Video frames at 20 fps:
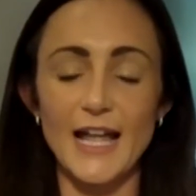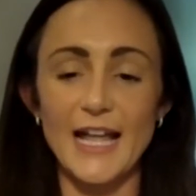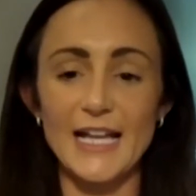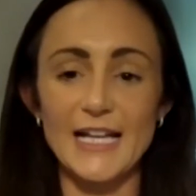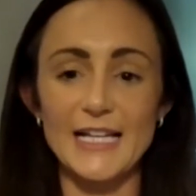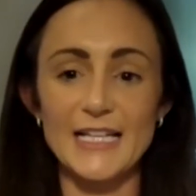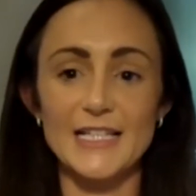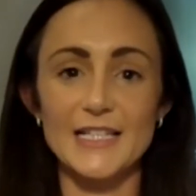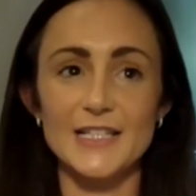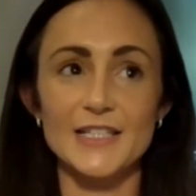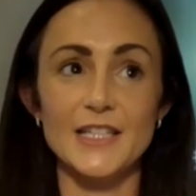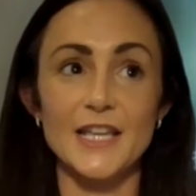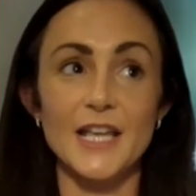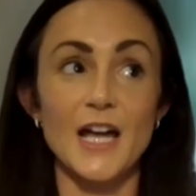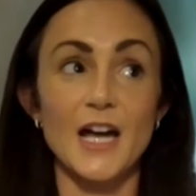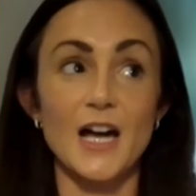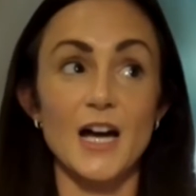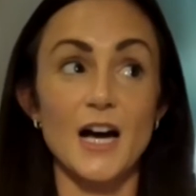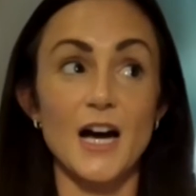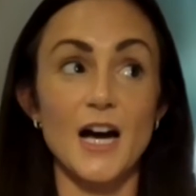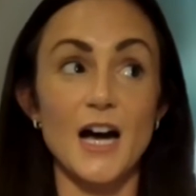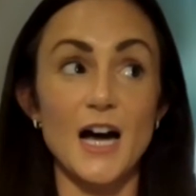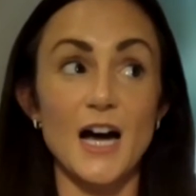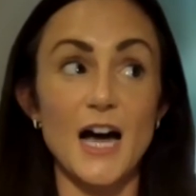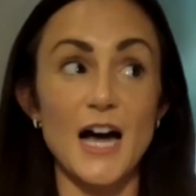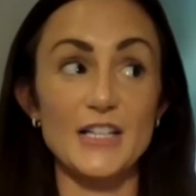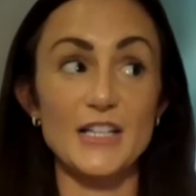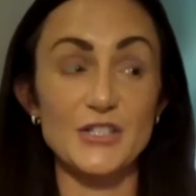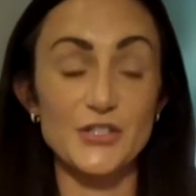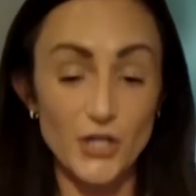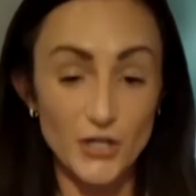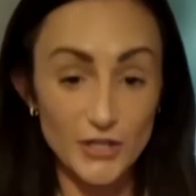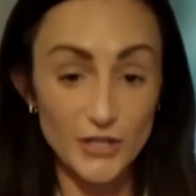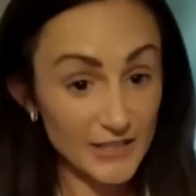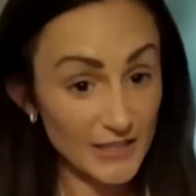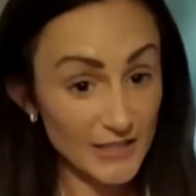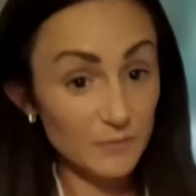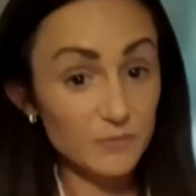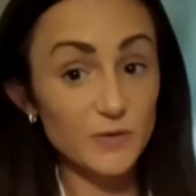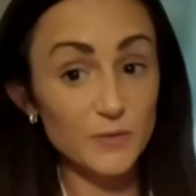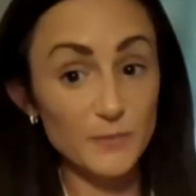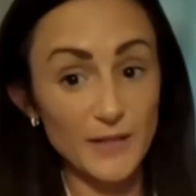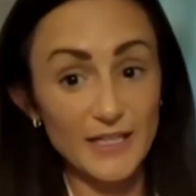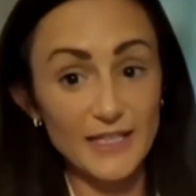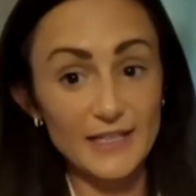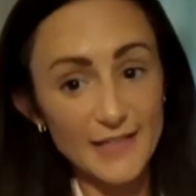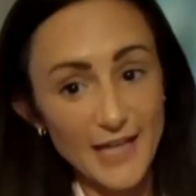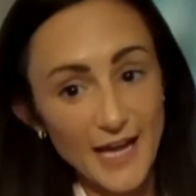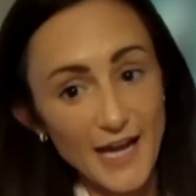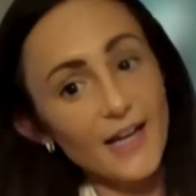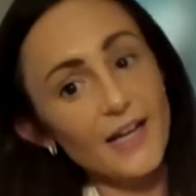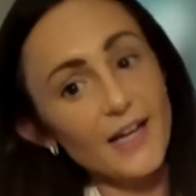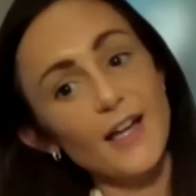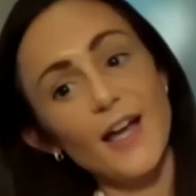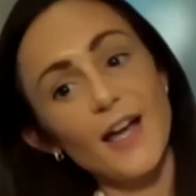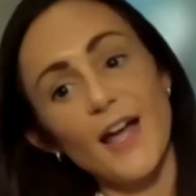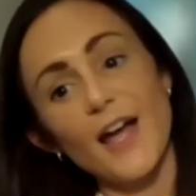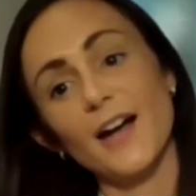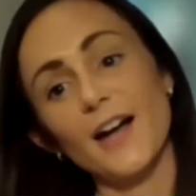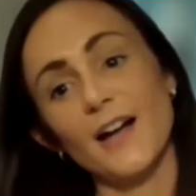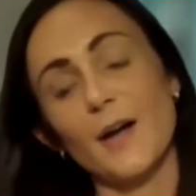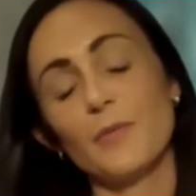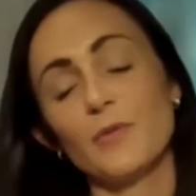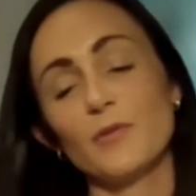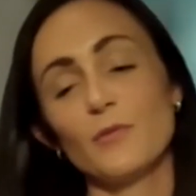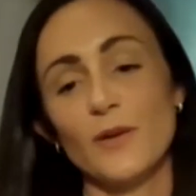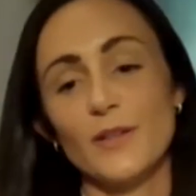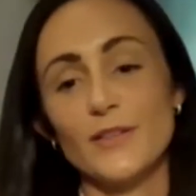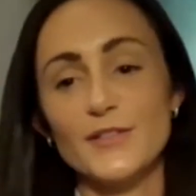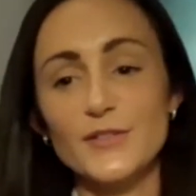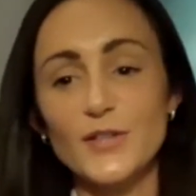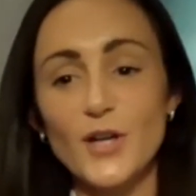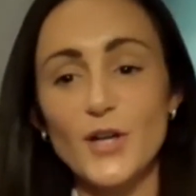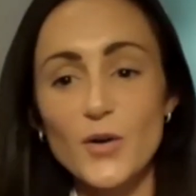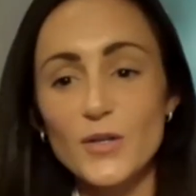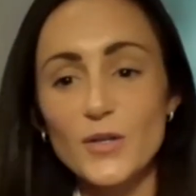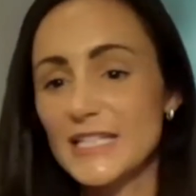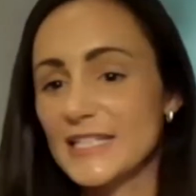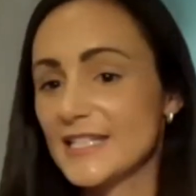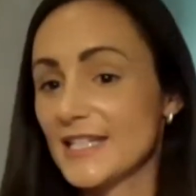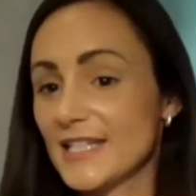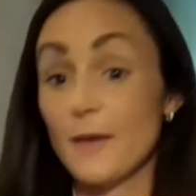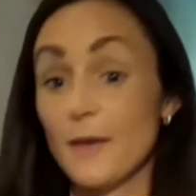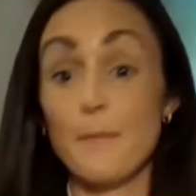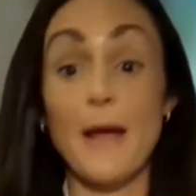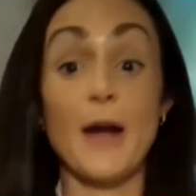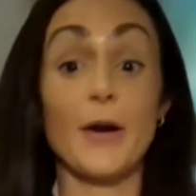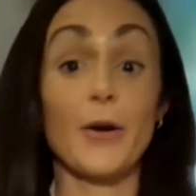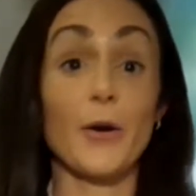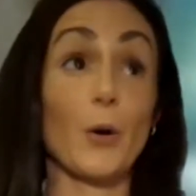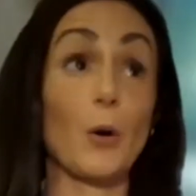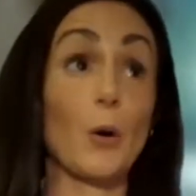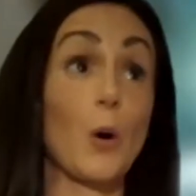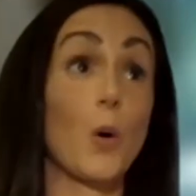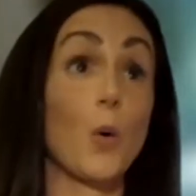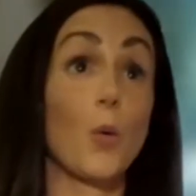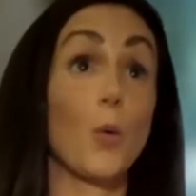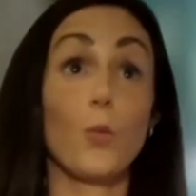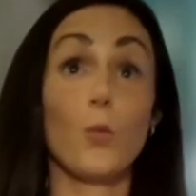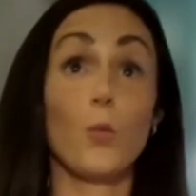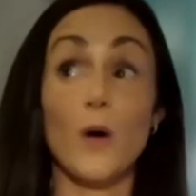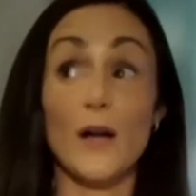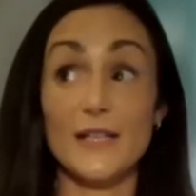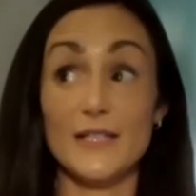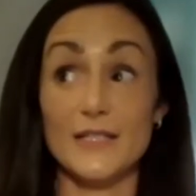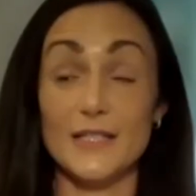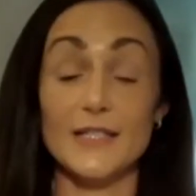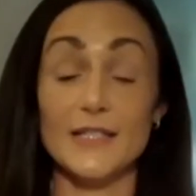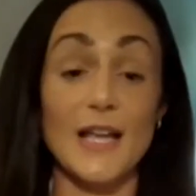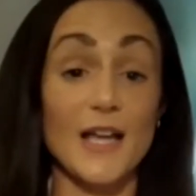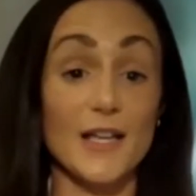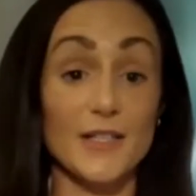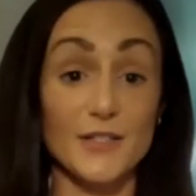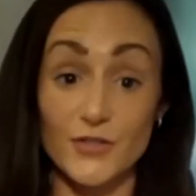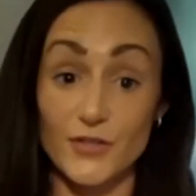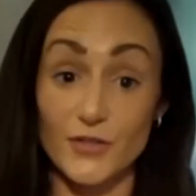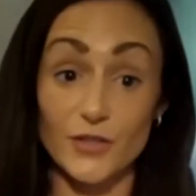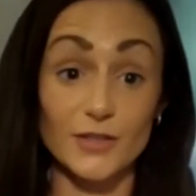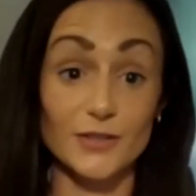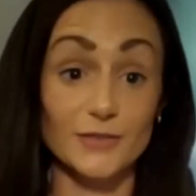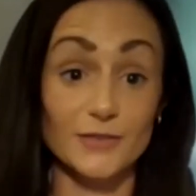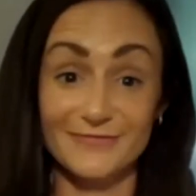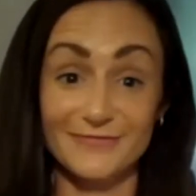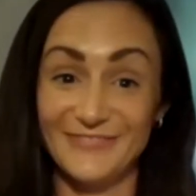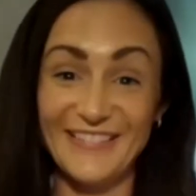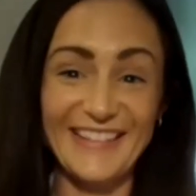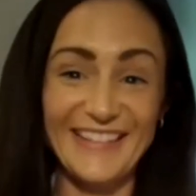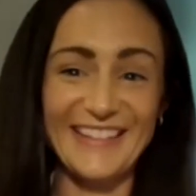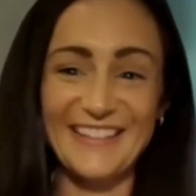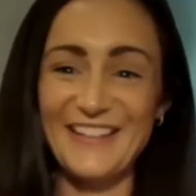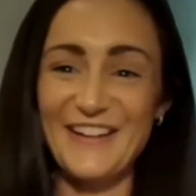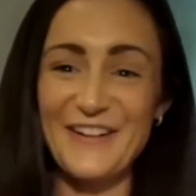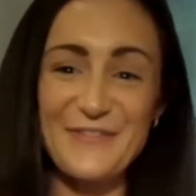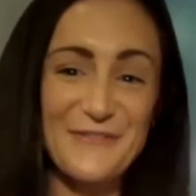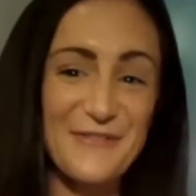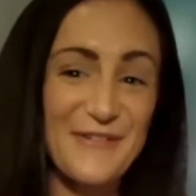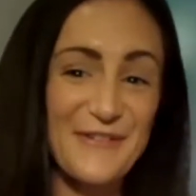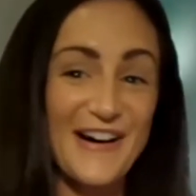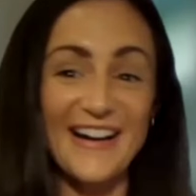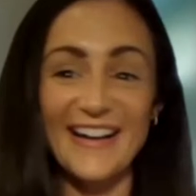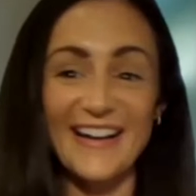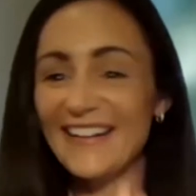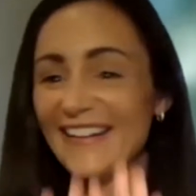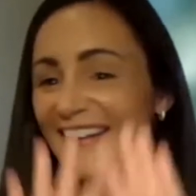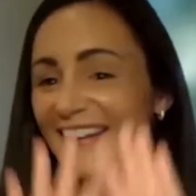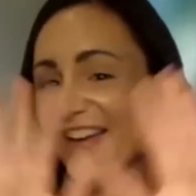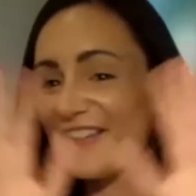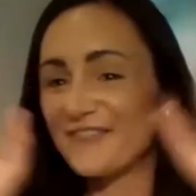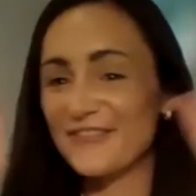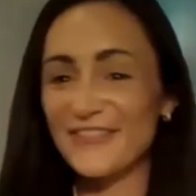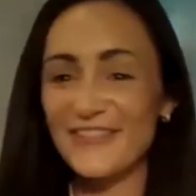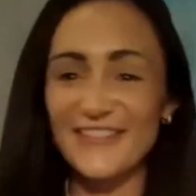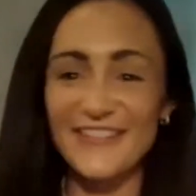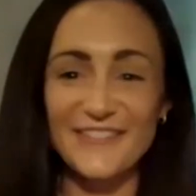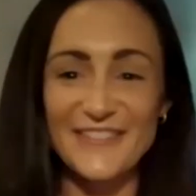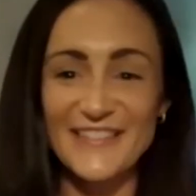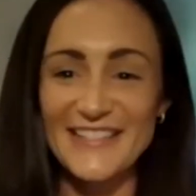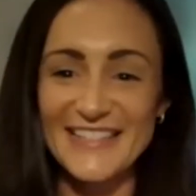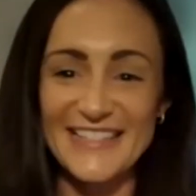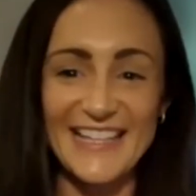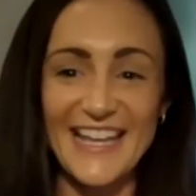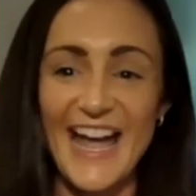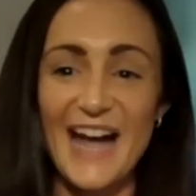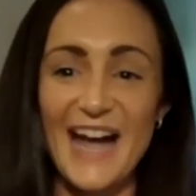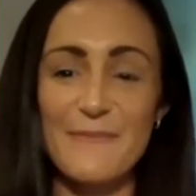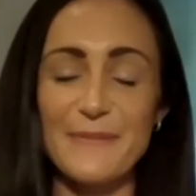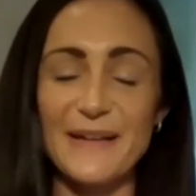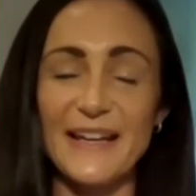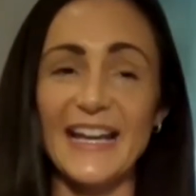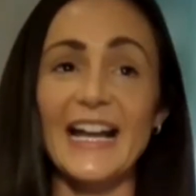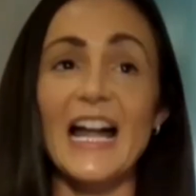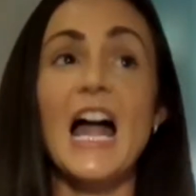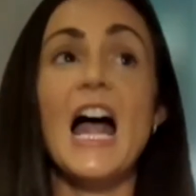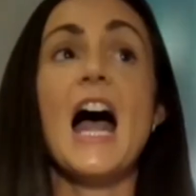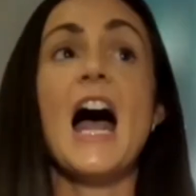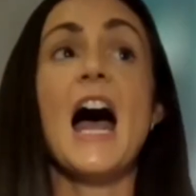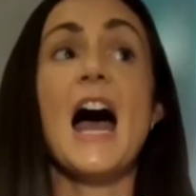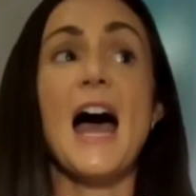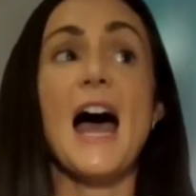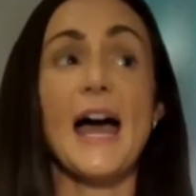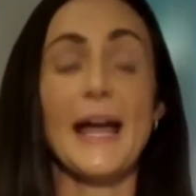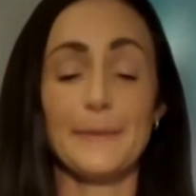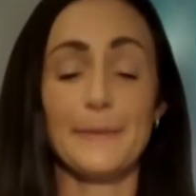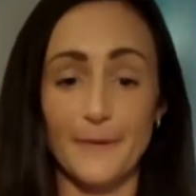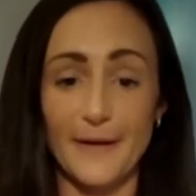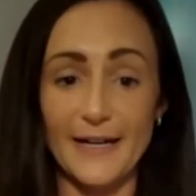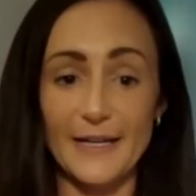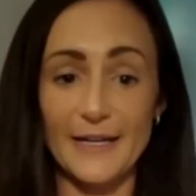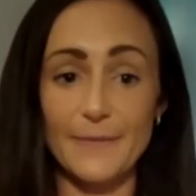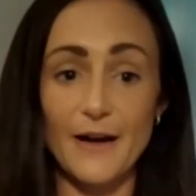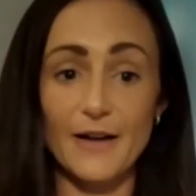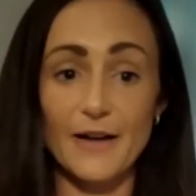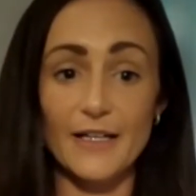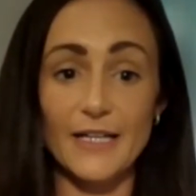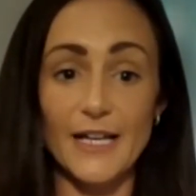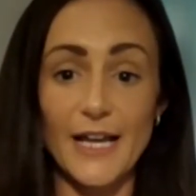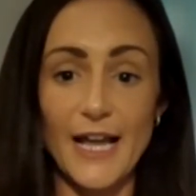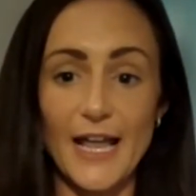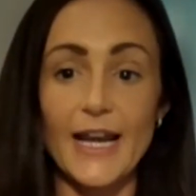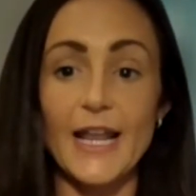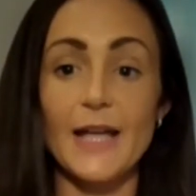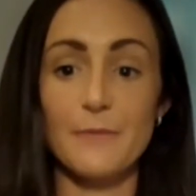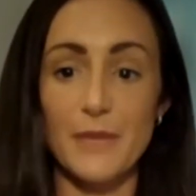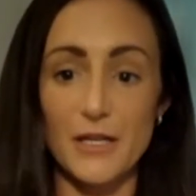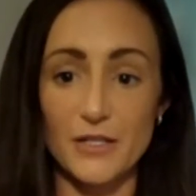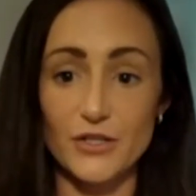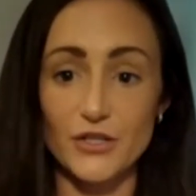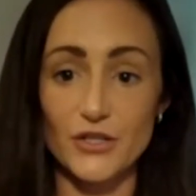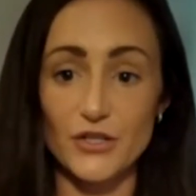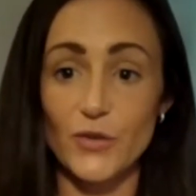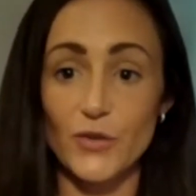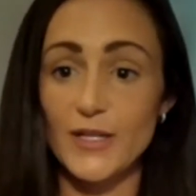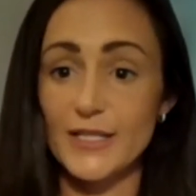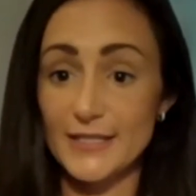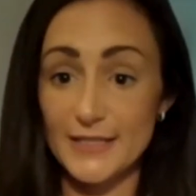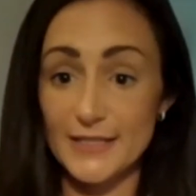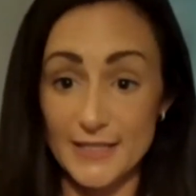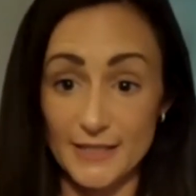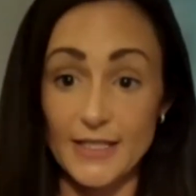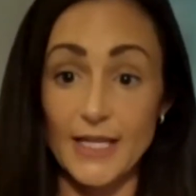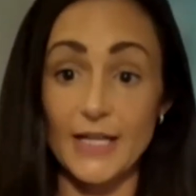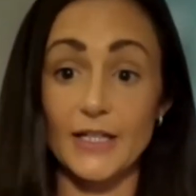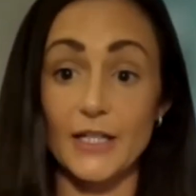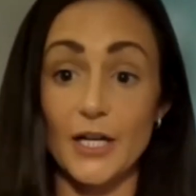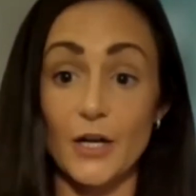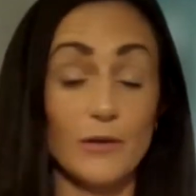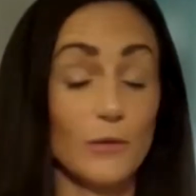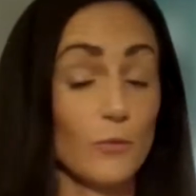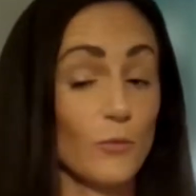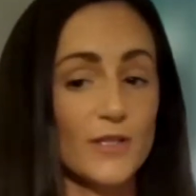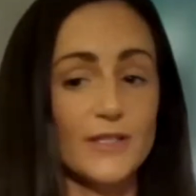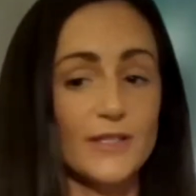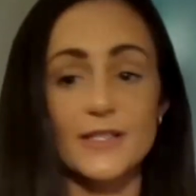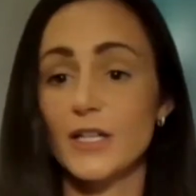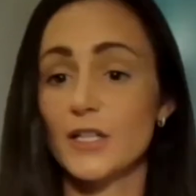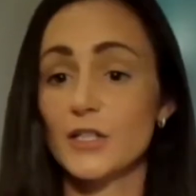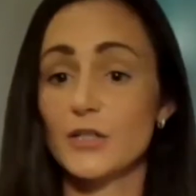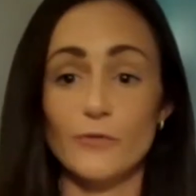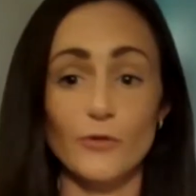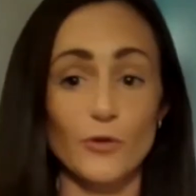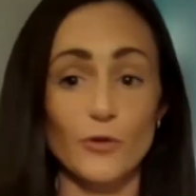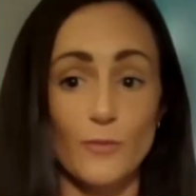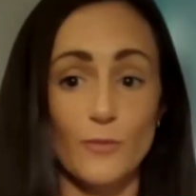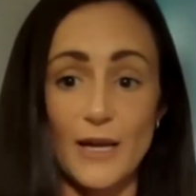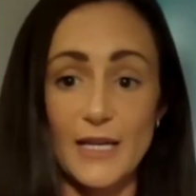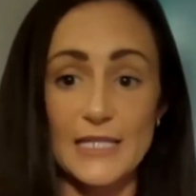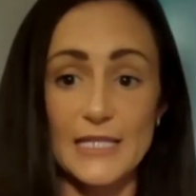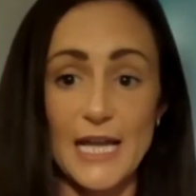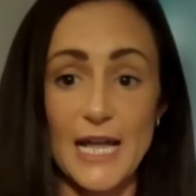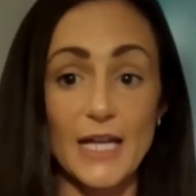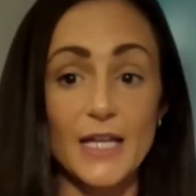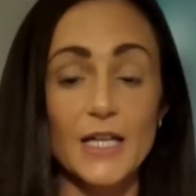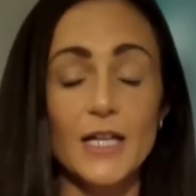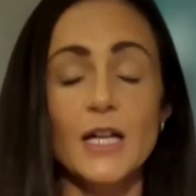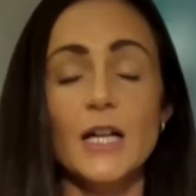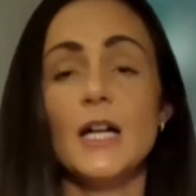And I started implementing that a couple months ago, and it didn't matter what disaster, but whatever was happening, I prayed about it and I made the choice to let it go. It wasn't going to ruin my day.